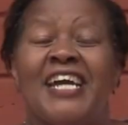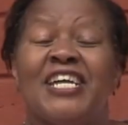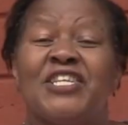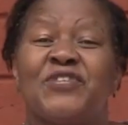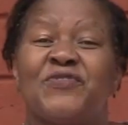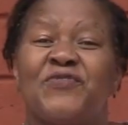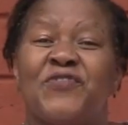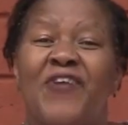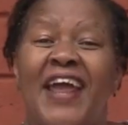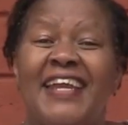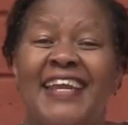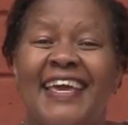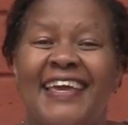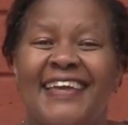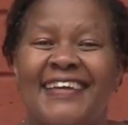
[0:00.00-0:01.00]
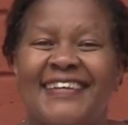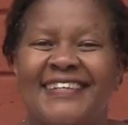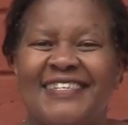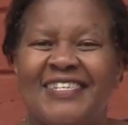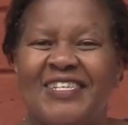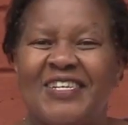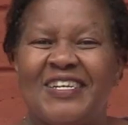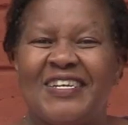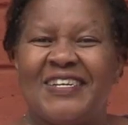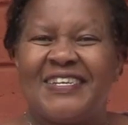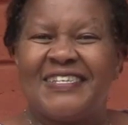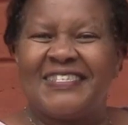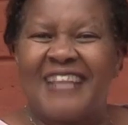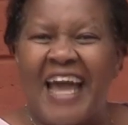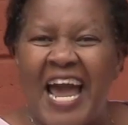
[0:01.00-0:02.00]
It's Friday,
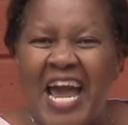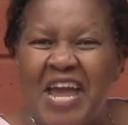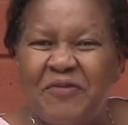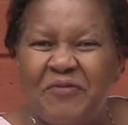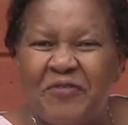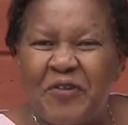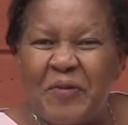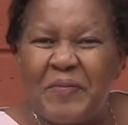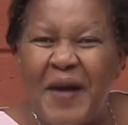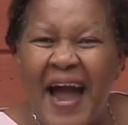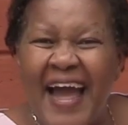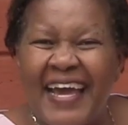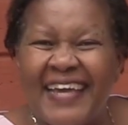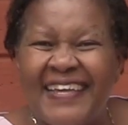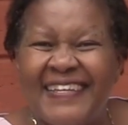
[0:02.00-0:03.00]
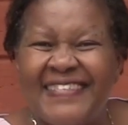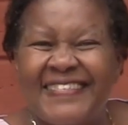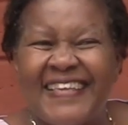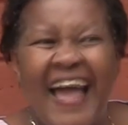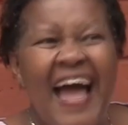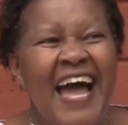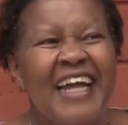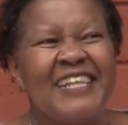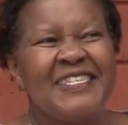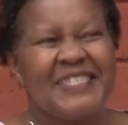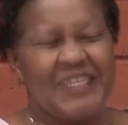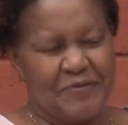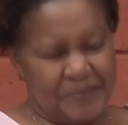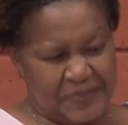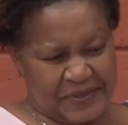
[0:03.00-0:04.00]
time for Bites and
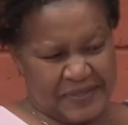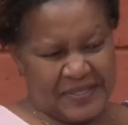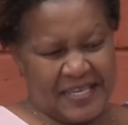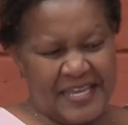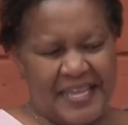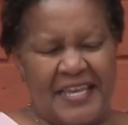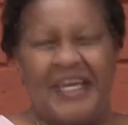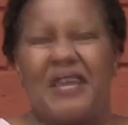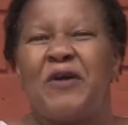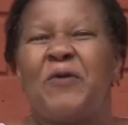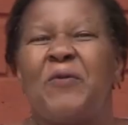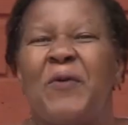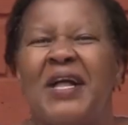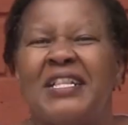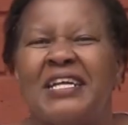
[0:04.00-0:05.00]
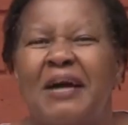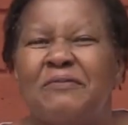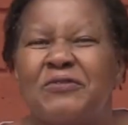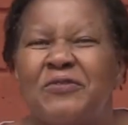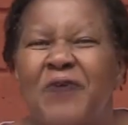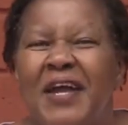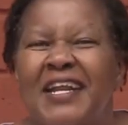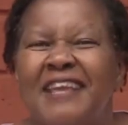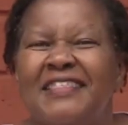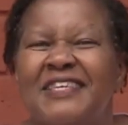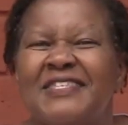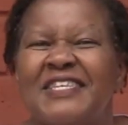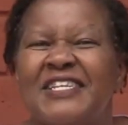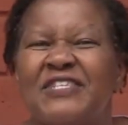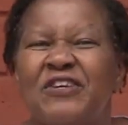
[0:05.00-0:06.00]
Sips. Welcome to another
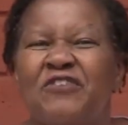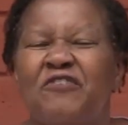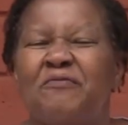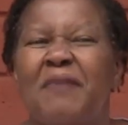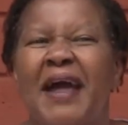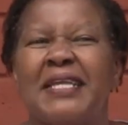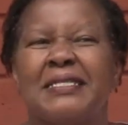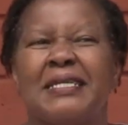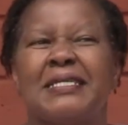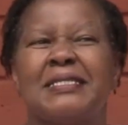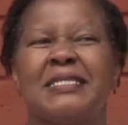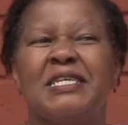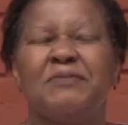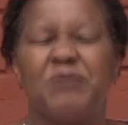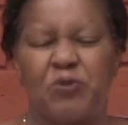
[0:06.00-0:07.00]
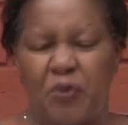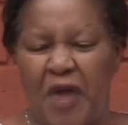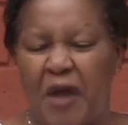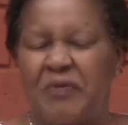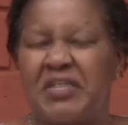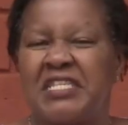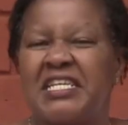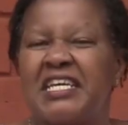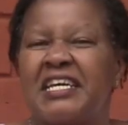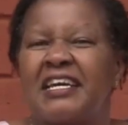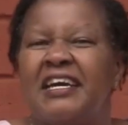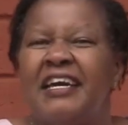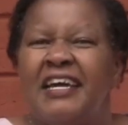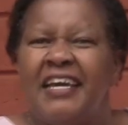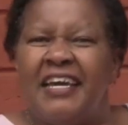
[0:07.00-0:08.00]
session of Bites and Sips, where we take
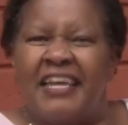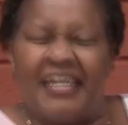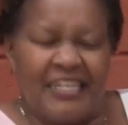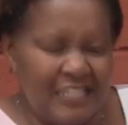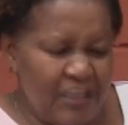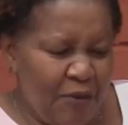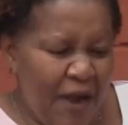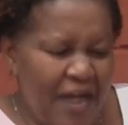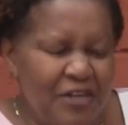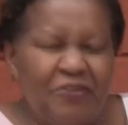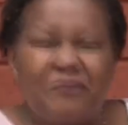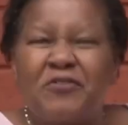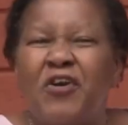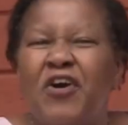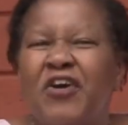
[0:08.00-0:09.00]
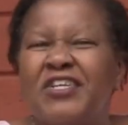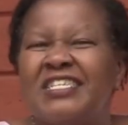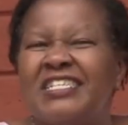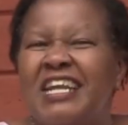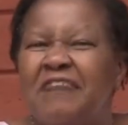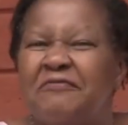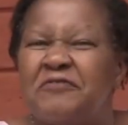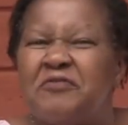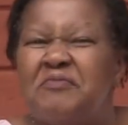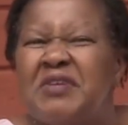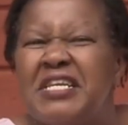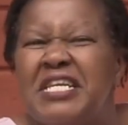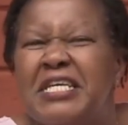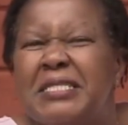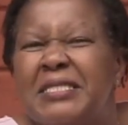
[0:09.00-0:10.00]
in the Word of God in a few
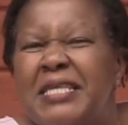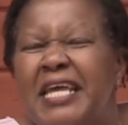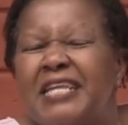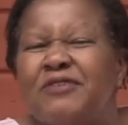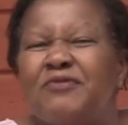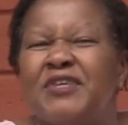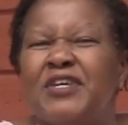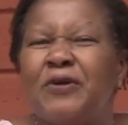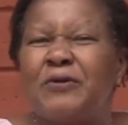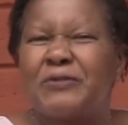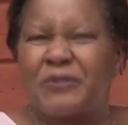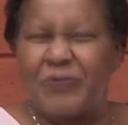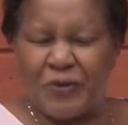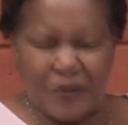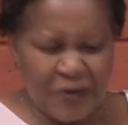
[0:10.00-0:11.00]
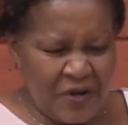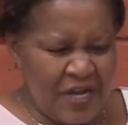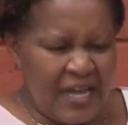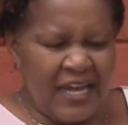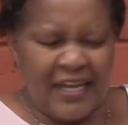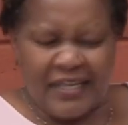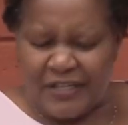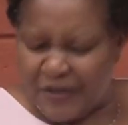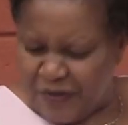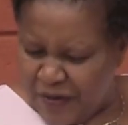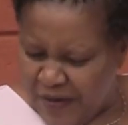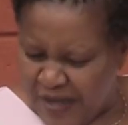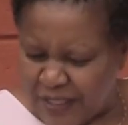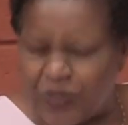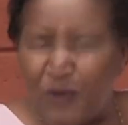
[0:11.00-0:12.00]
minutes and we also, you
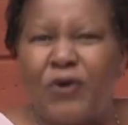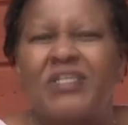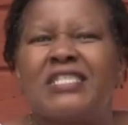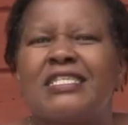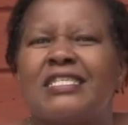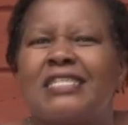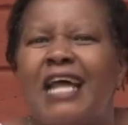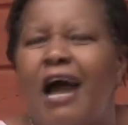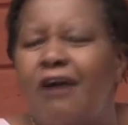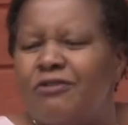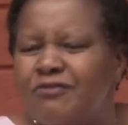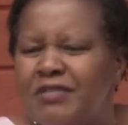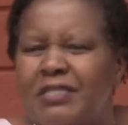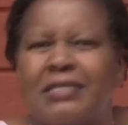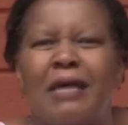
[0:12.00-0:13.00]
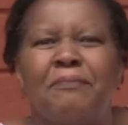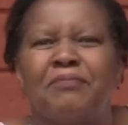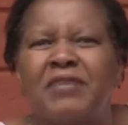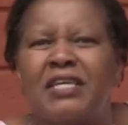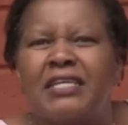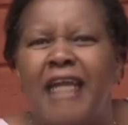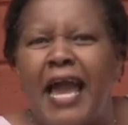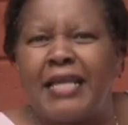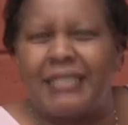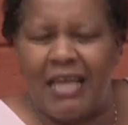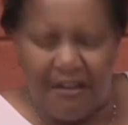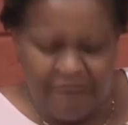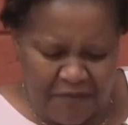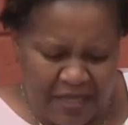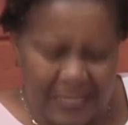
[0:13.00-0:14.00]
know, escort it down with something nice. I
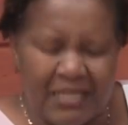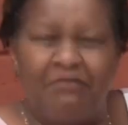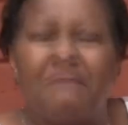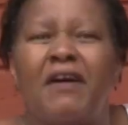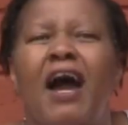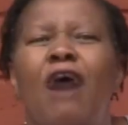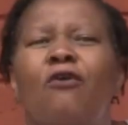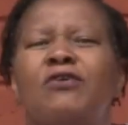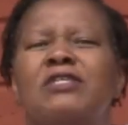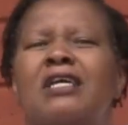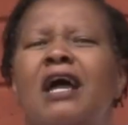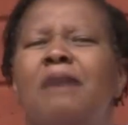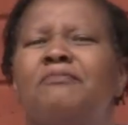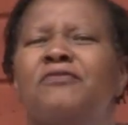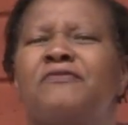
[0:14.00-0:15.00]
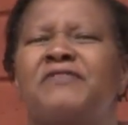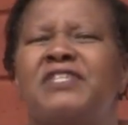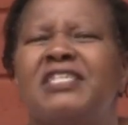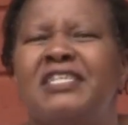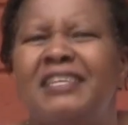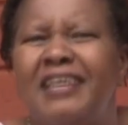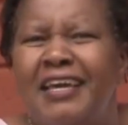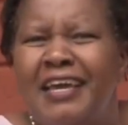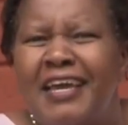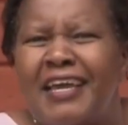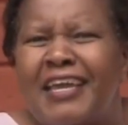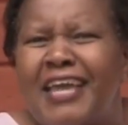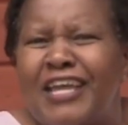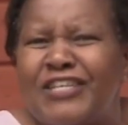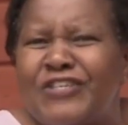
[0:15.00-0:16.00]
have myself a hot cup of tea.
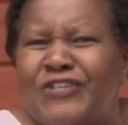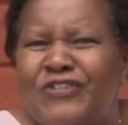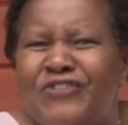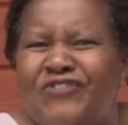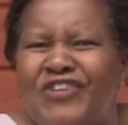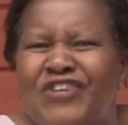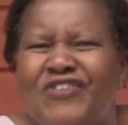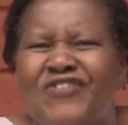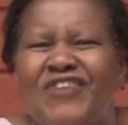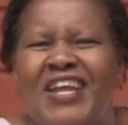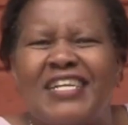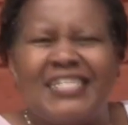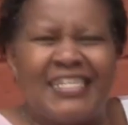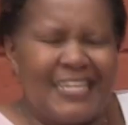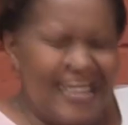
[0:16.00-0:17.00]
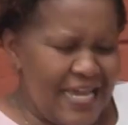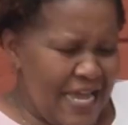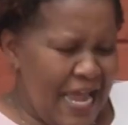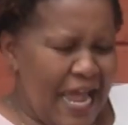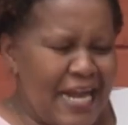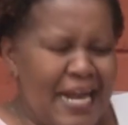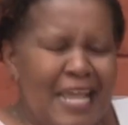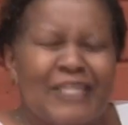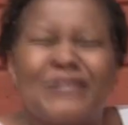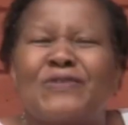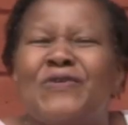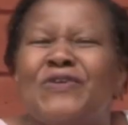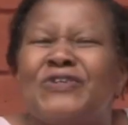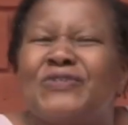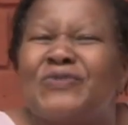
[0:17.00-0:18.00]
Get your drink ready and let's
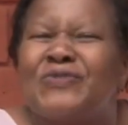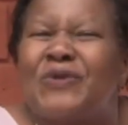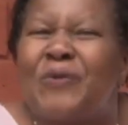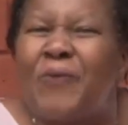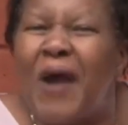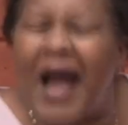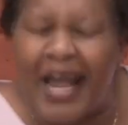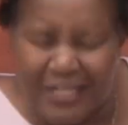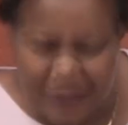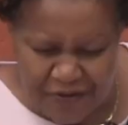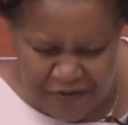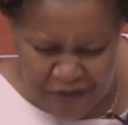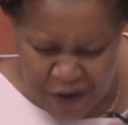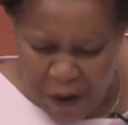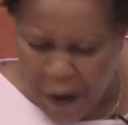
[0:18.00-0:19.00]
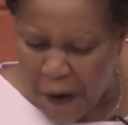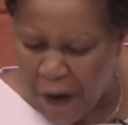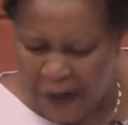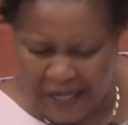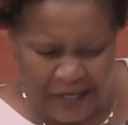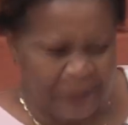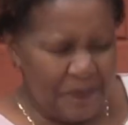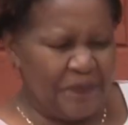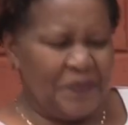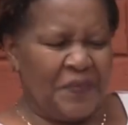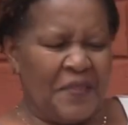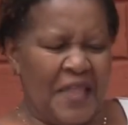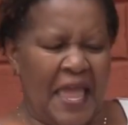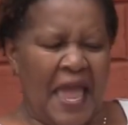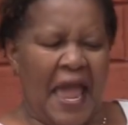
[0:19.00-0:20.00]
go into the Word of God.
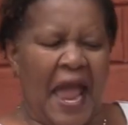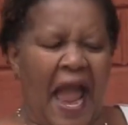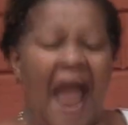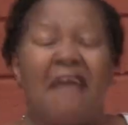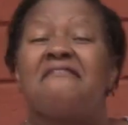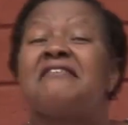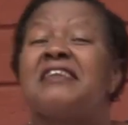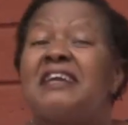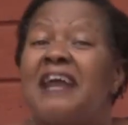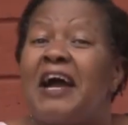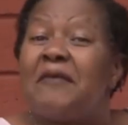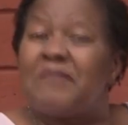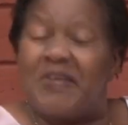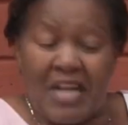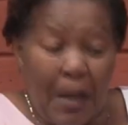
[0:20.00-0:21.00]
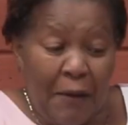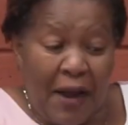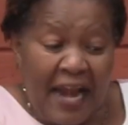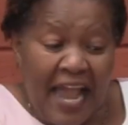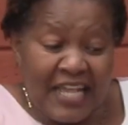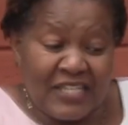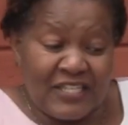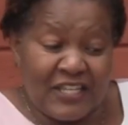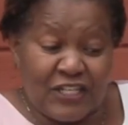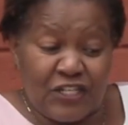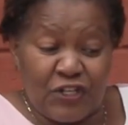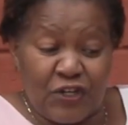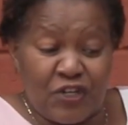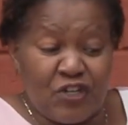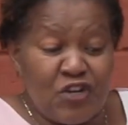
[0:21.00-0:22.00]
I recap in our last
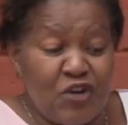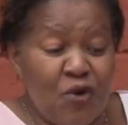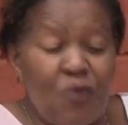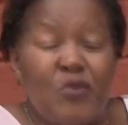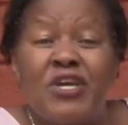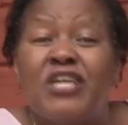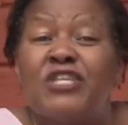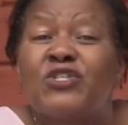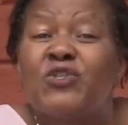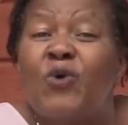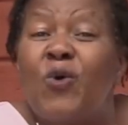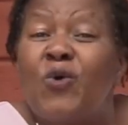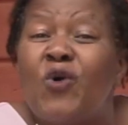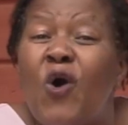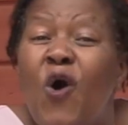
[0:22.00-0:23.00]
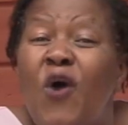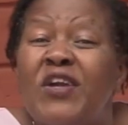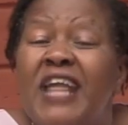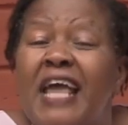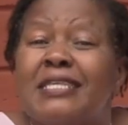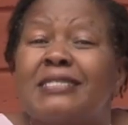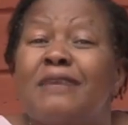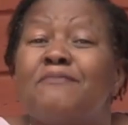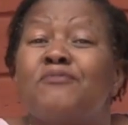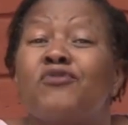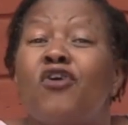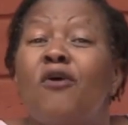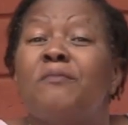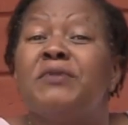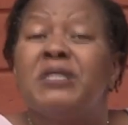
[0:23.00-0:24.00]
session, you know, we saw God as the
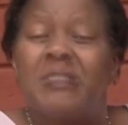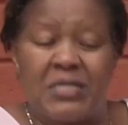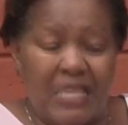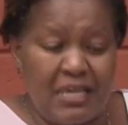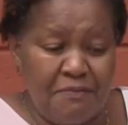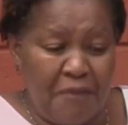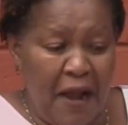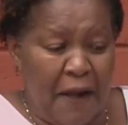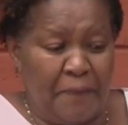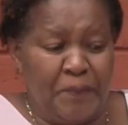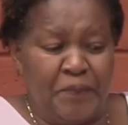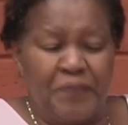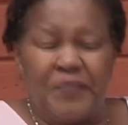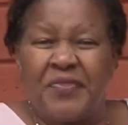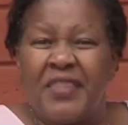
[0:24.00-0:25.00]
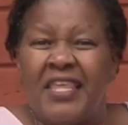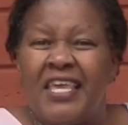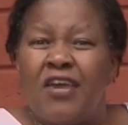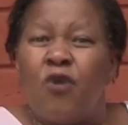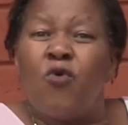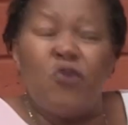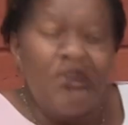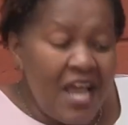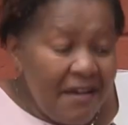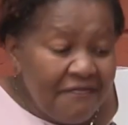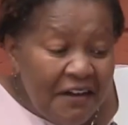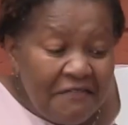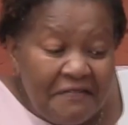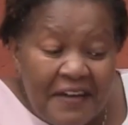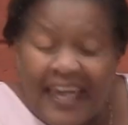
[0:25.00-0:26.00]
promise keeper who
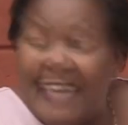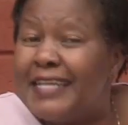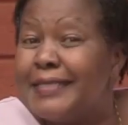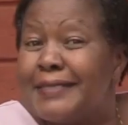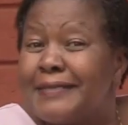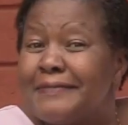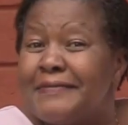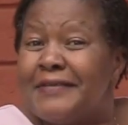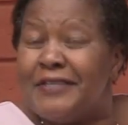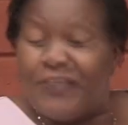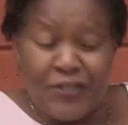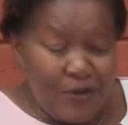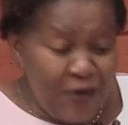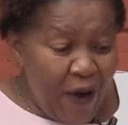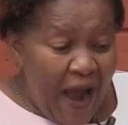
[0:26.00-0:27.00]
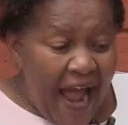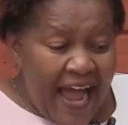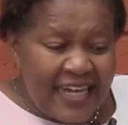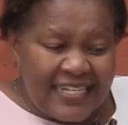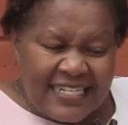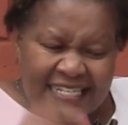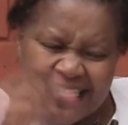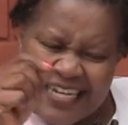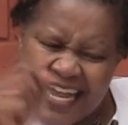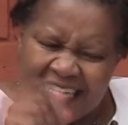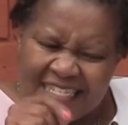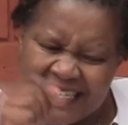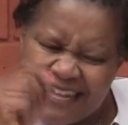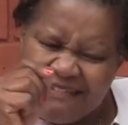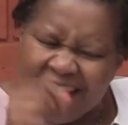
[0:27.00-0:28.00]
never fails, you know, at
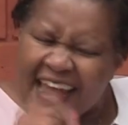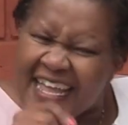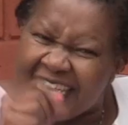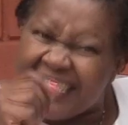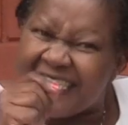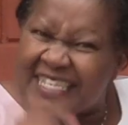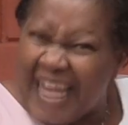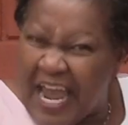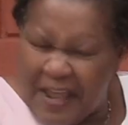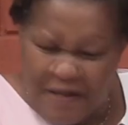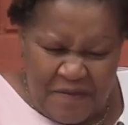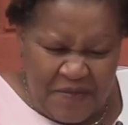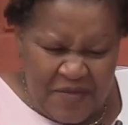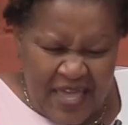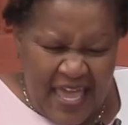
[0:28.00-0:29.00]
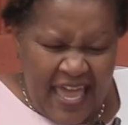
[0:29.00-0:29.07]
just the right time.